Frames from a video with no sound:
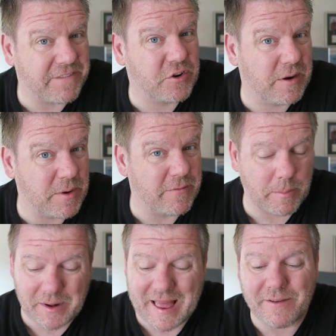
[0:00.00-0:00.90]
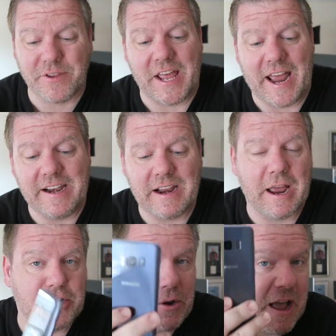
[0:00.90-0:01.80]
After a bit of a palaver then,
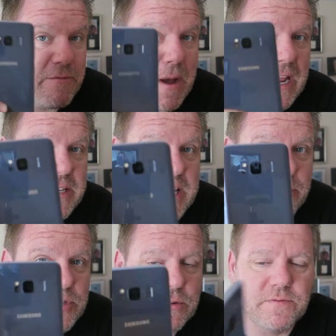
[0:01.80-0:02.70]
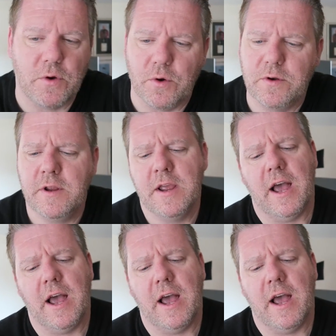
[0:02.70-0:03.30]
I do have my Samsung phone.